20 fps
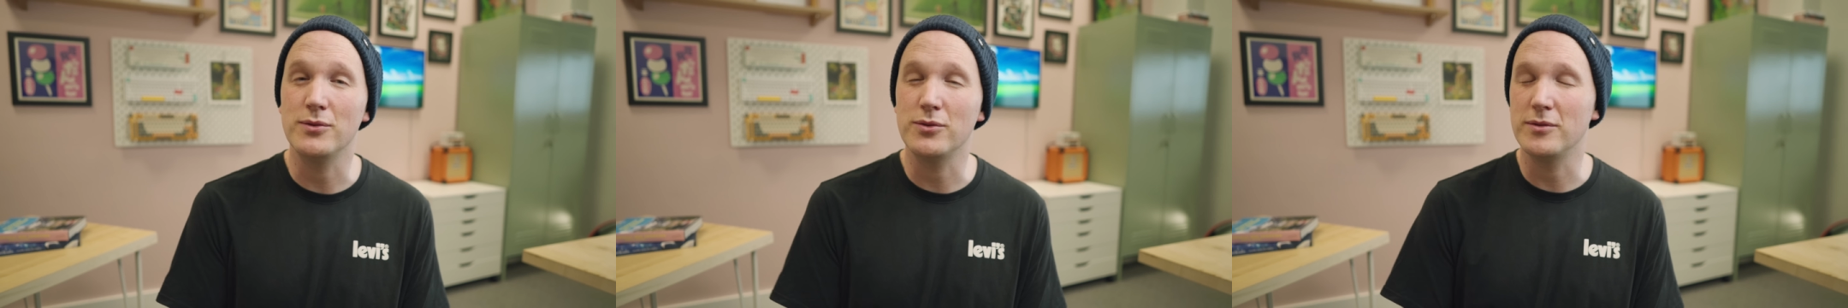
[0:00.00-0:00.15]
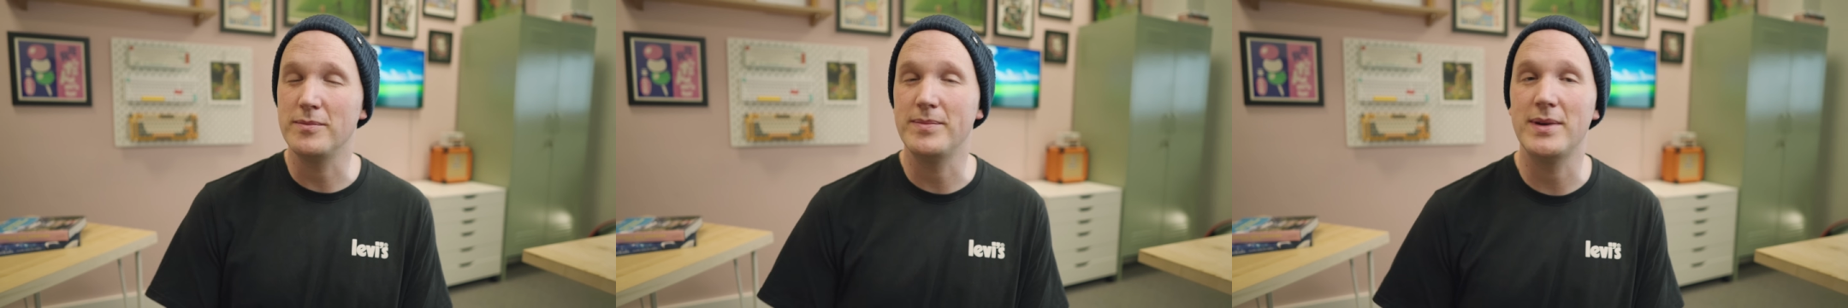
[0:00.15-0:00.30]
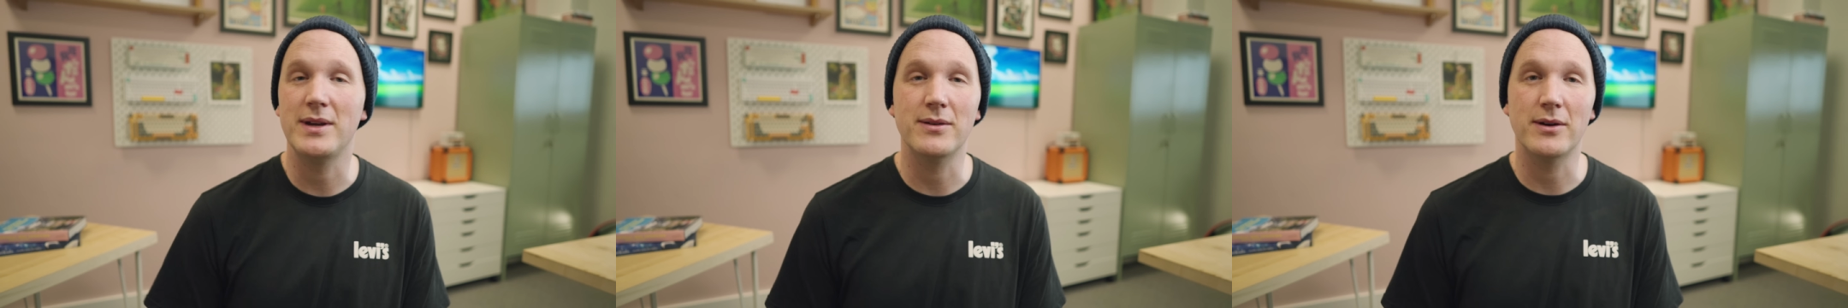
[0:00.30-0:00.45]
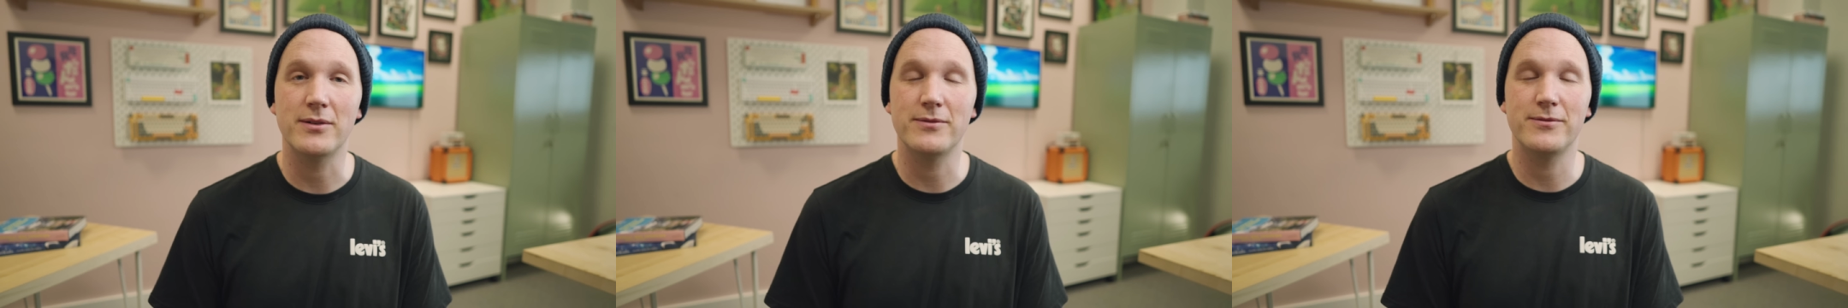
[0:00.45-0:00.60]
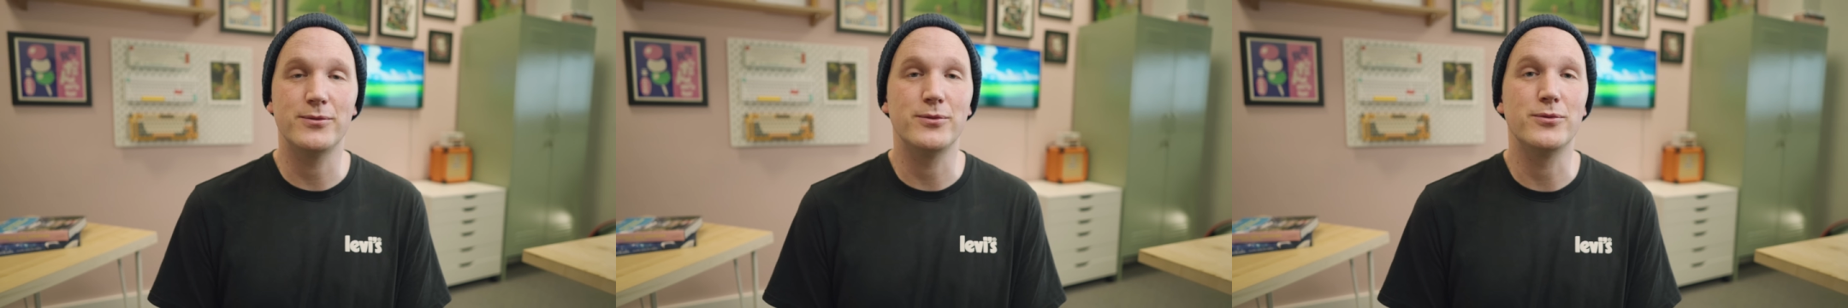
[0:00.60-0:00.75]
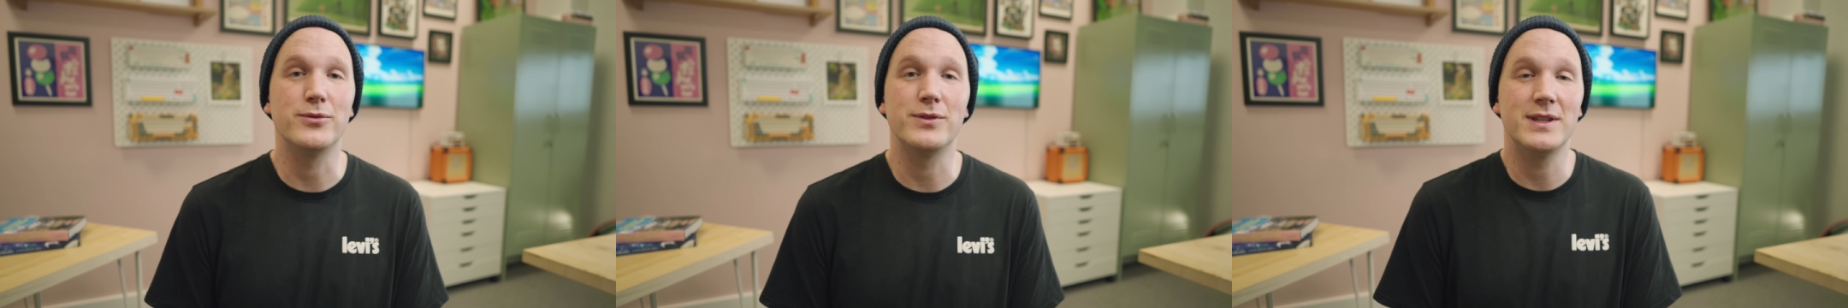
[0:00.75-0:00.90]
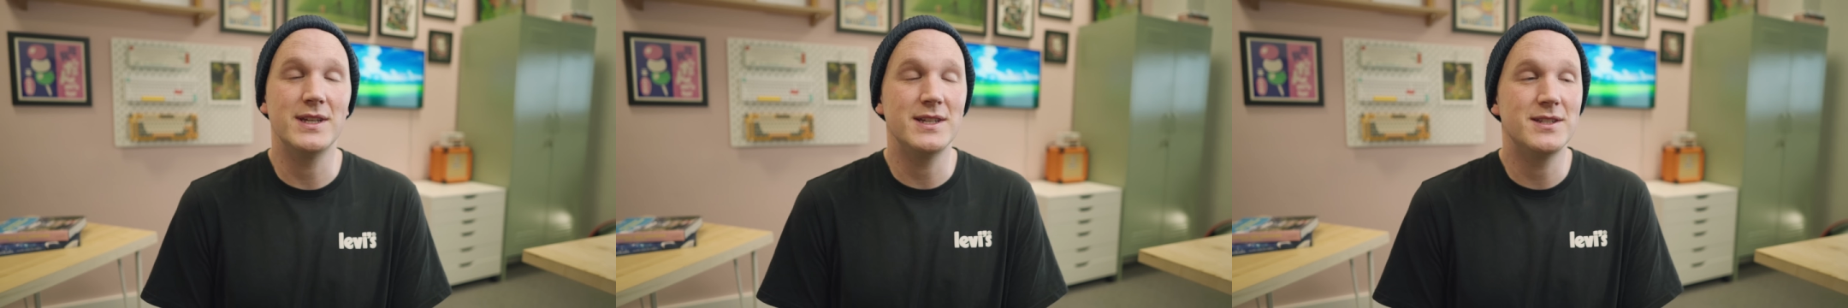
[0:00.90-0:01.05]
all the B-roll
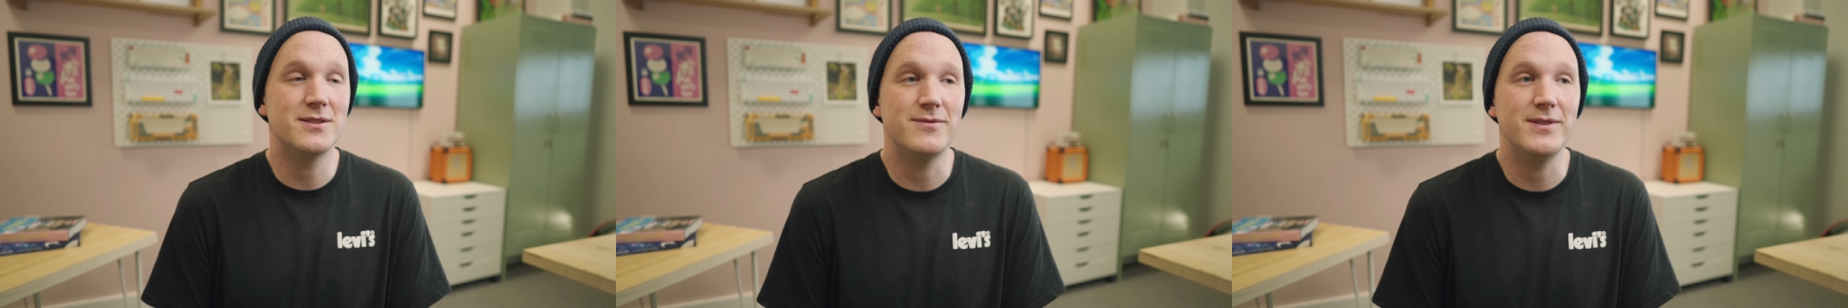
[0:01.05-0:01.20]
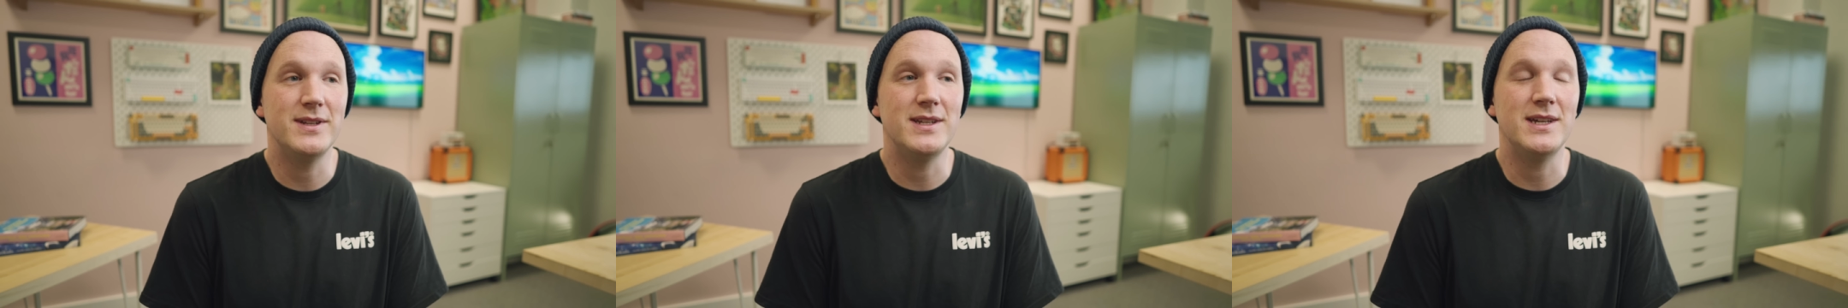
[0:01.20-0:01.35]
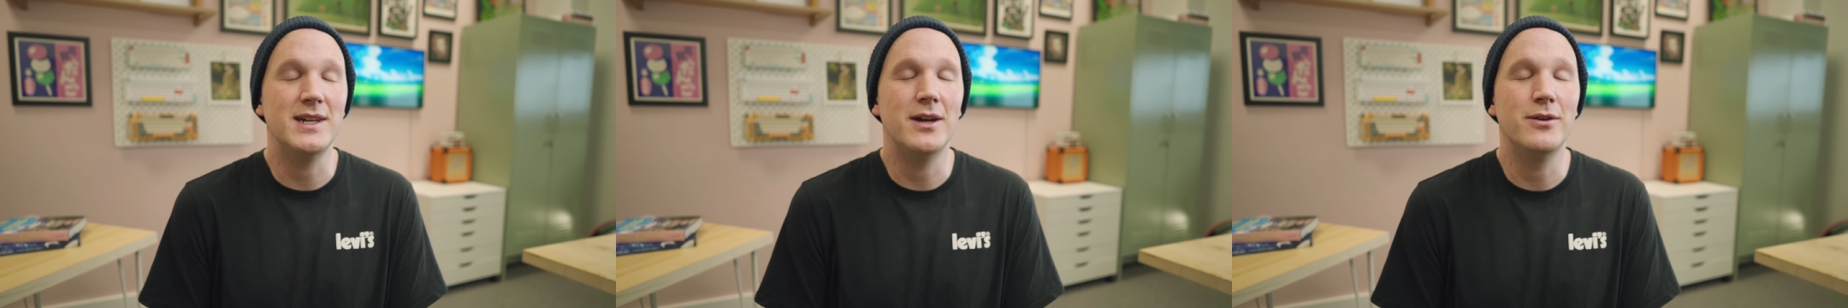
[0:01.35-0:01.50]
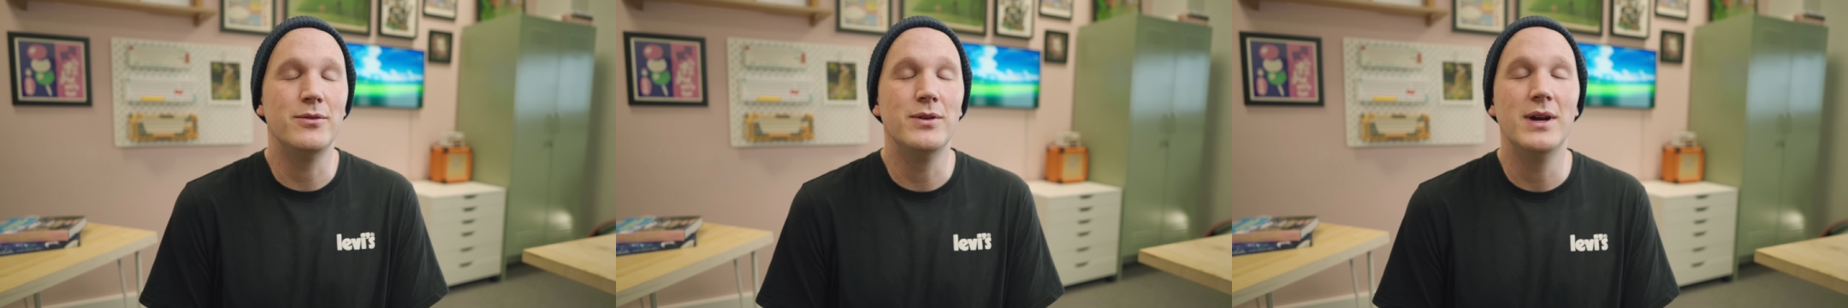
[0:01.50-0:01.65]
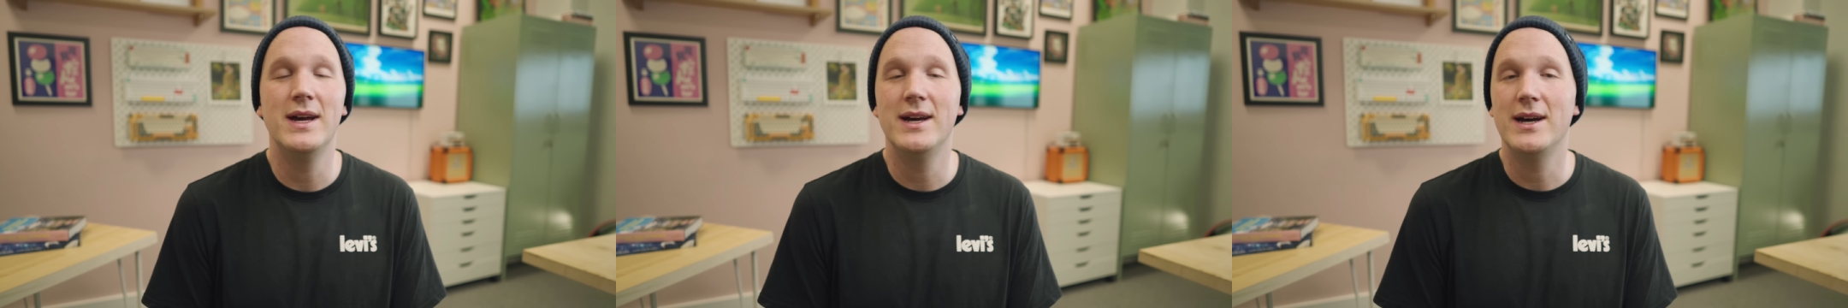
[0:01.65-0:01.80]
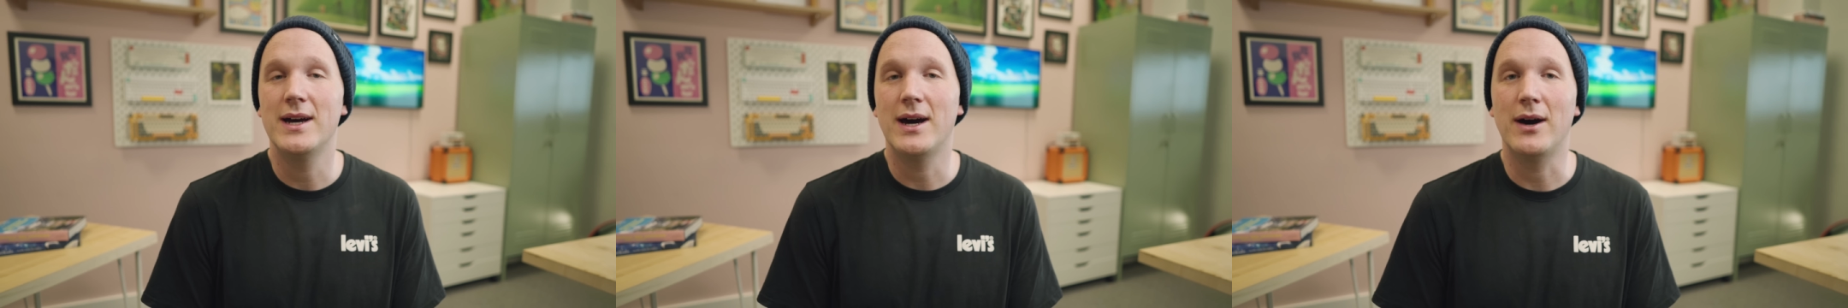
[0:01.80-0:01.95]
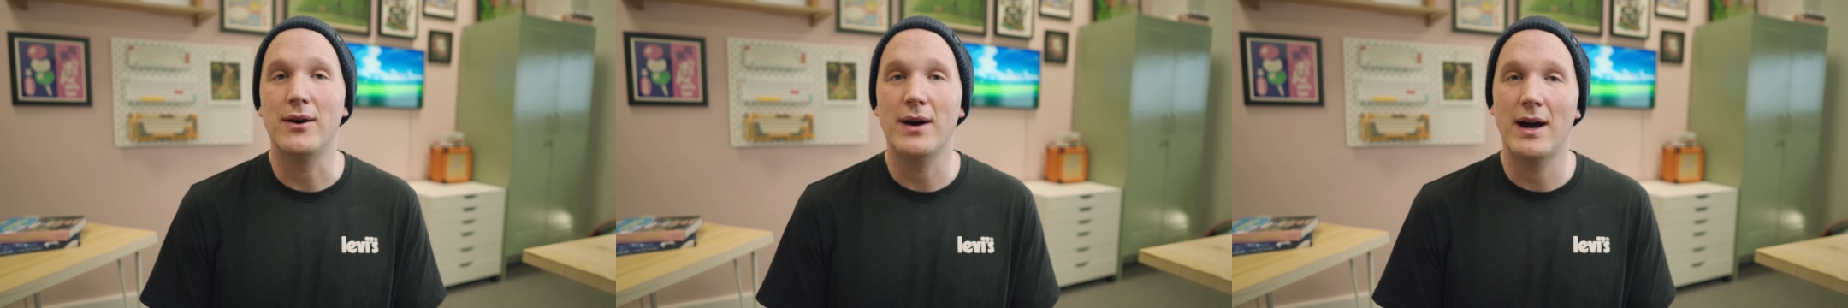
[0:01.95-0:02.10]
for this video,
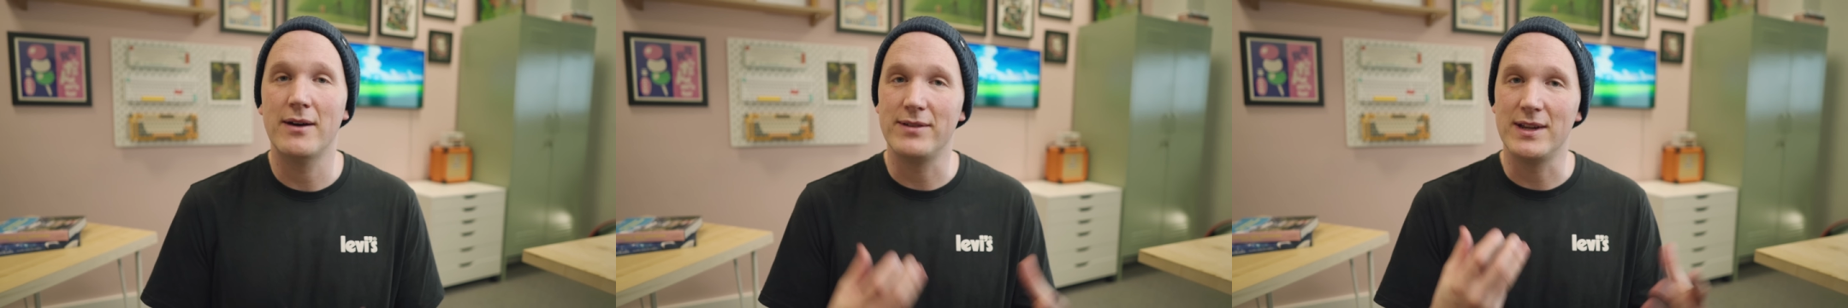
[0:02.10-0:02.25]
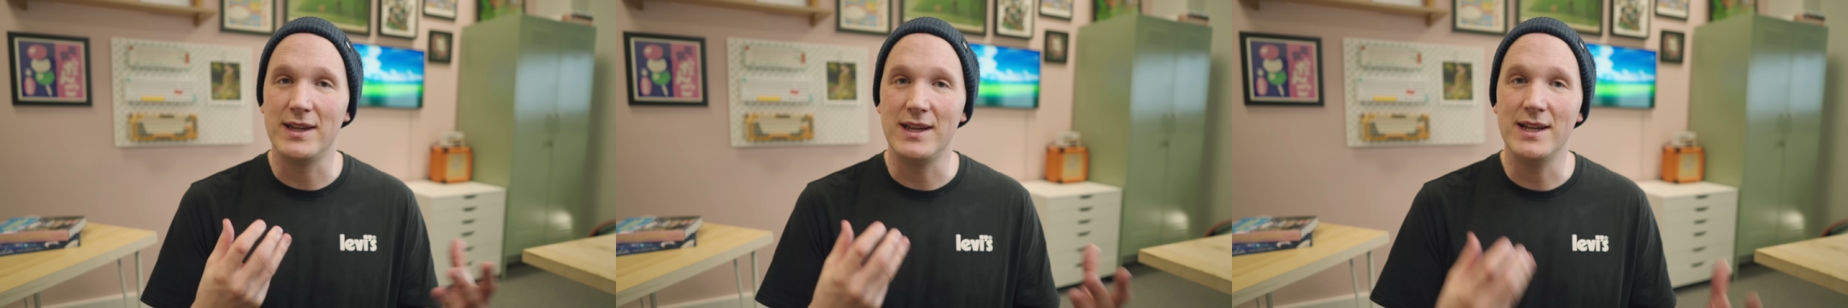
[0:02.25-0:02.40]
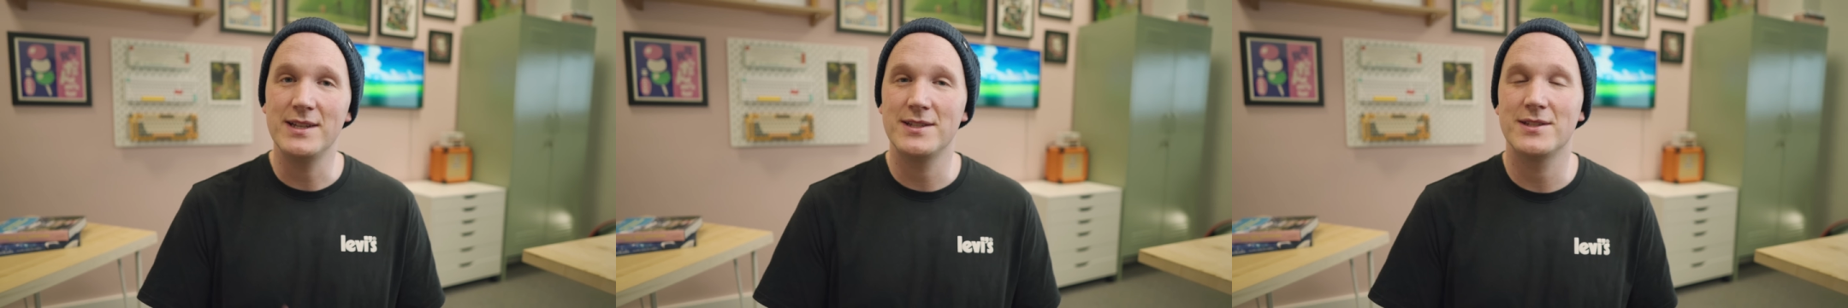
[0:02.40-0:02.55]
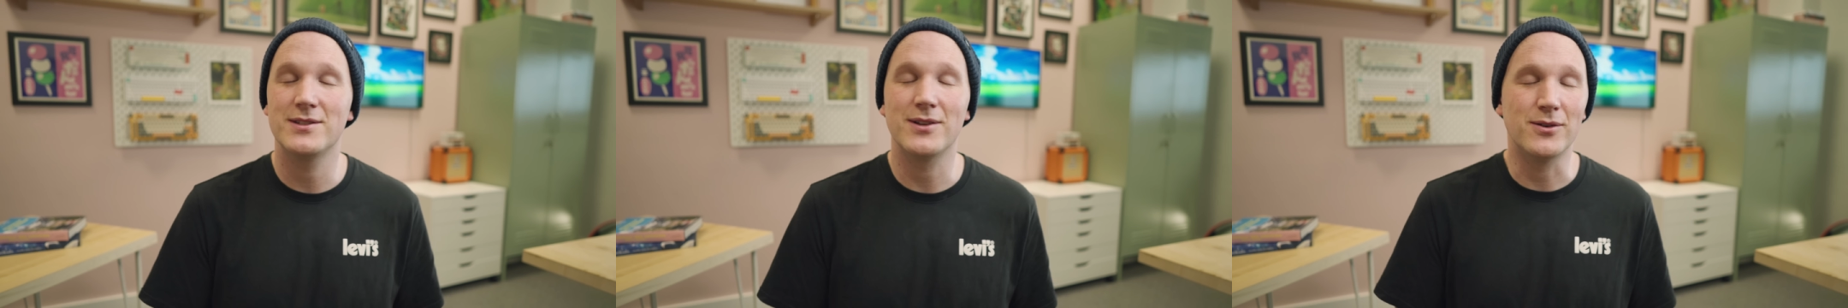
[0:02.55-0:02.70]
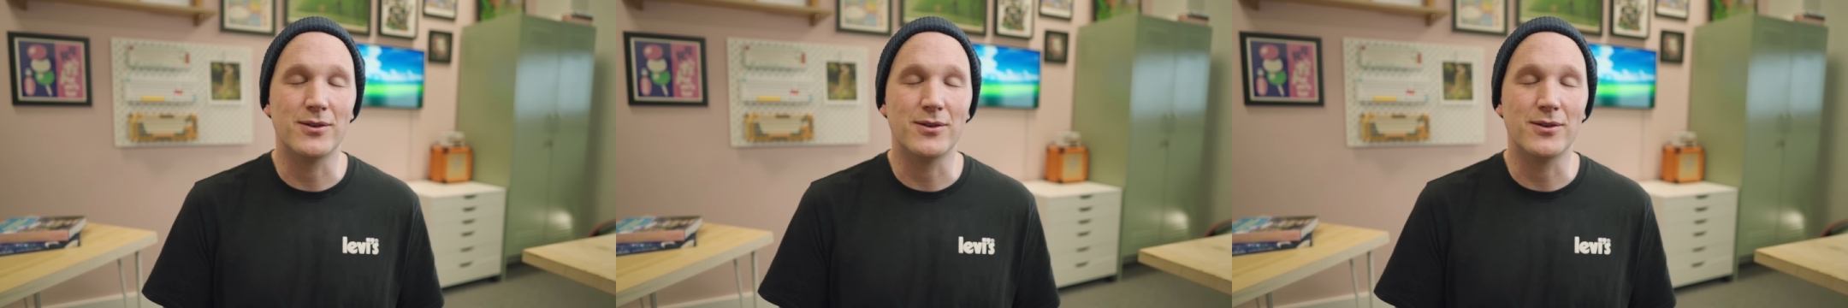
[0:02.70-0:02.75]
I'll have a list